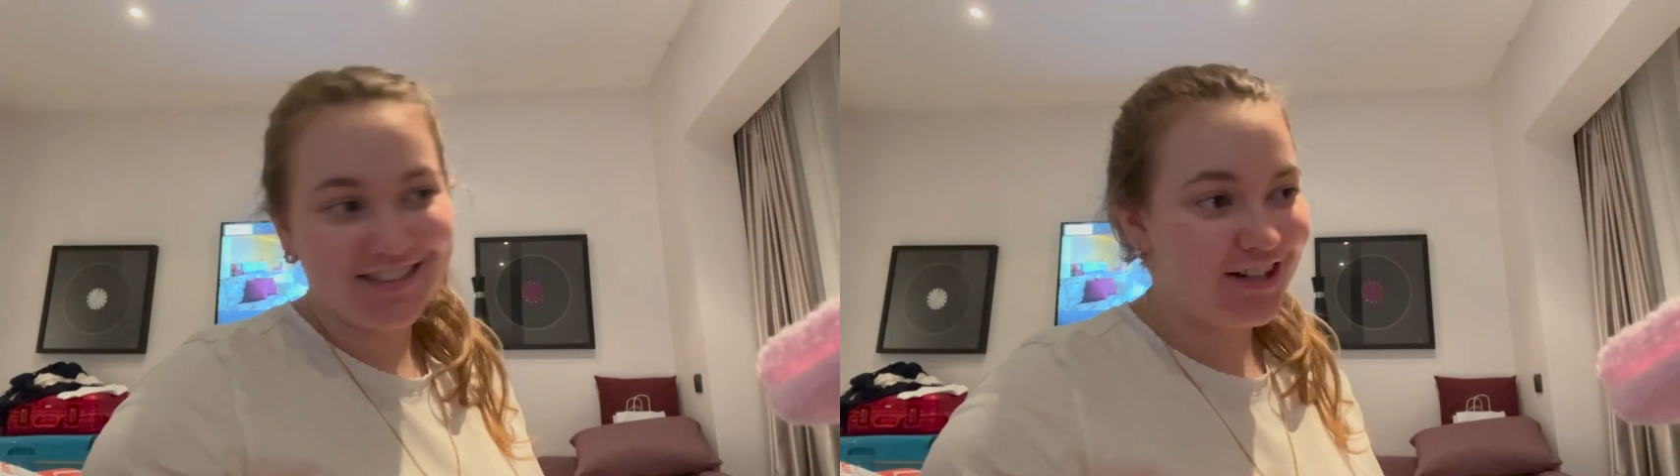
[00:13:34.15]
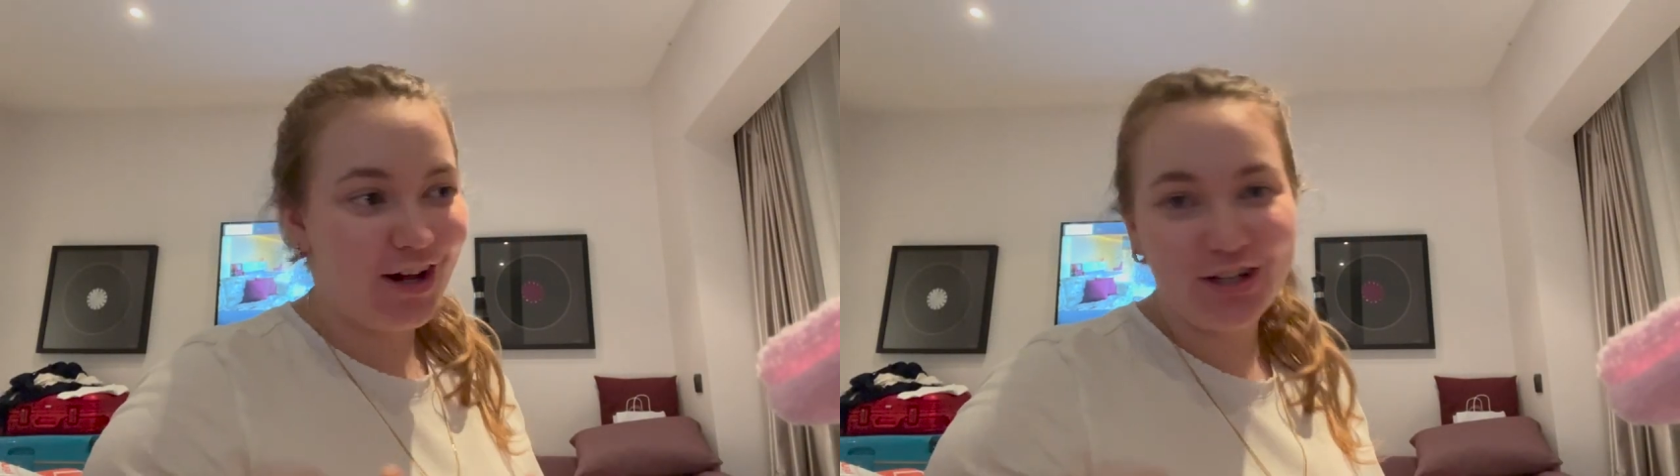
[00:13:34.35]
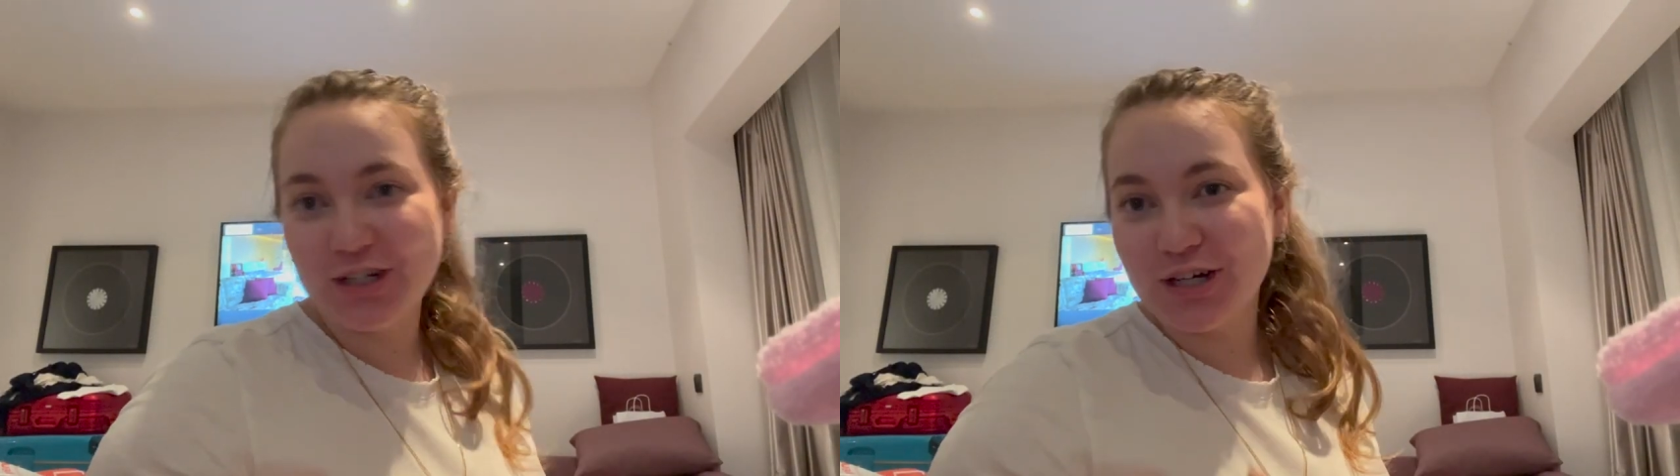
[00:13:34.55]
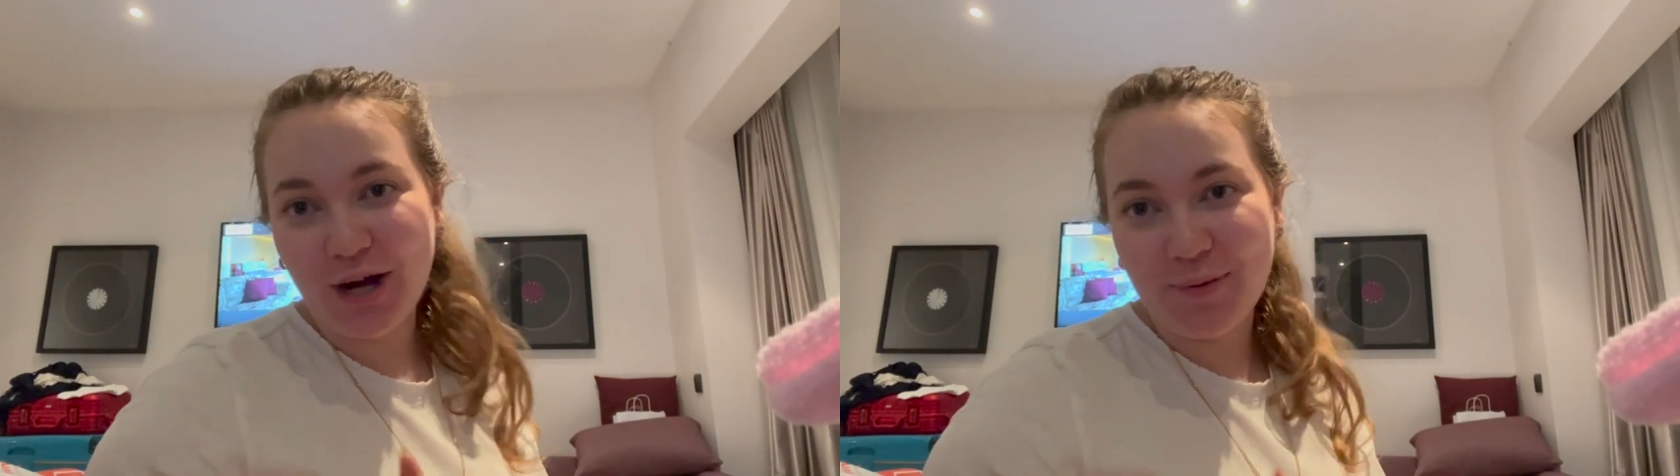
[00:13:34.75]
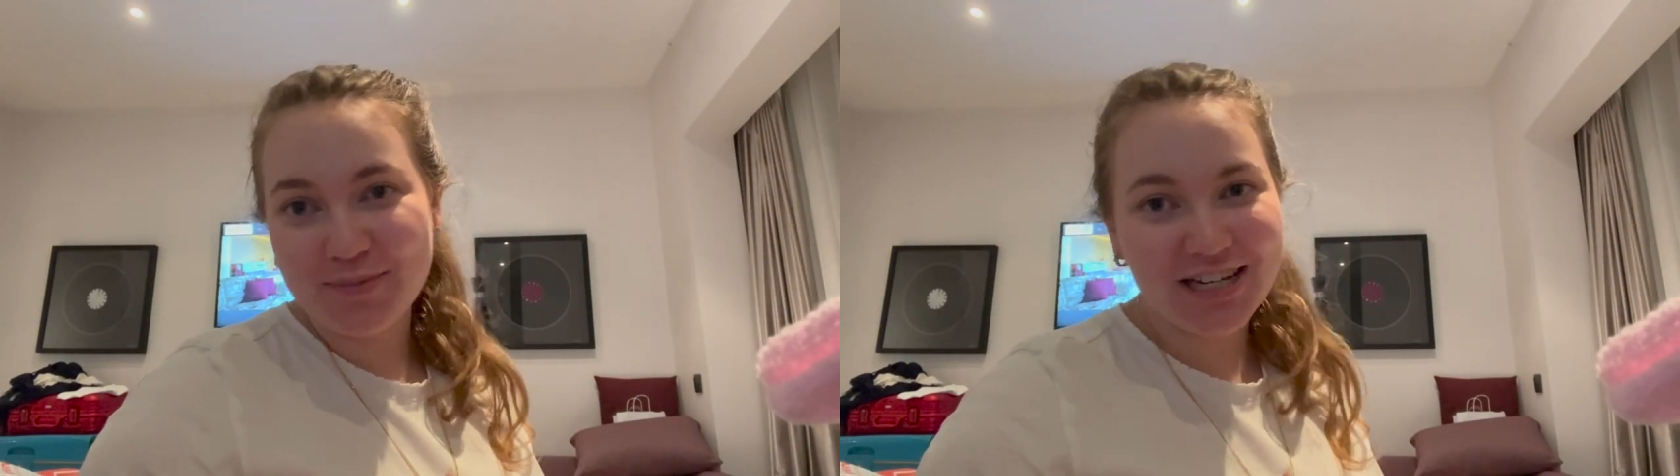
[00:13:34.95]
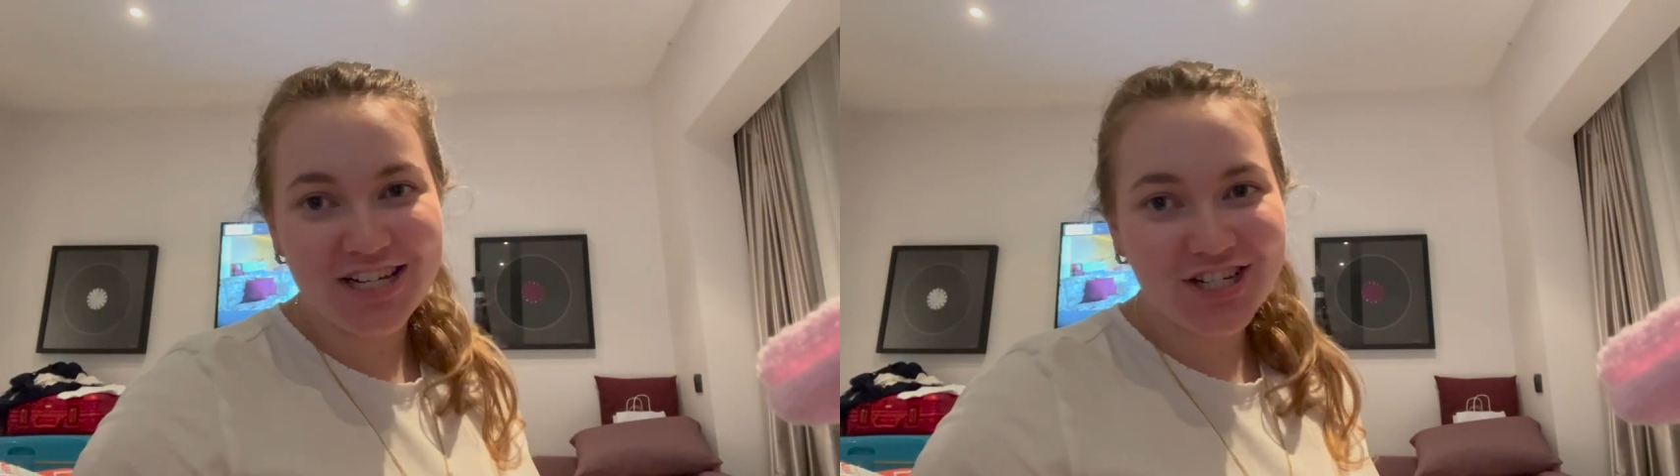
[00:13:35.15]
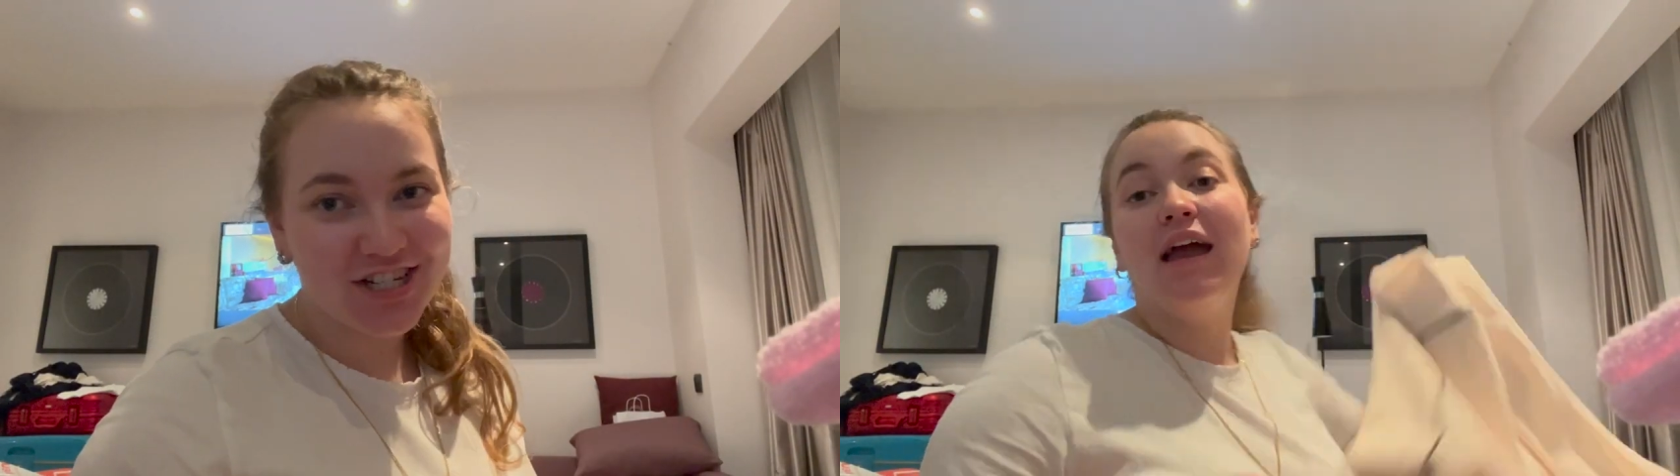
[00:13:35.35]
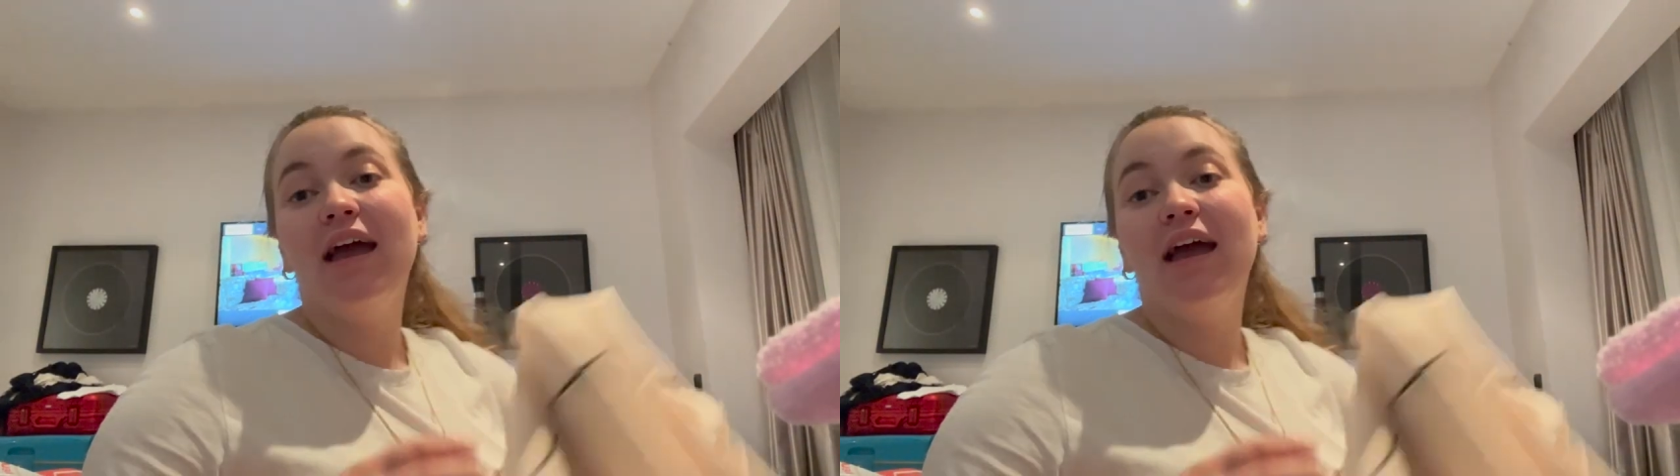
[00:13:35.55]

the color combination.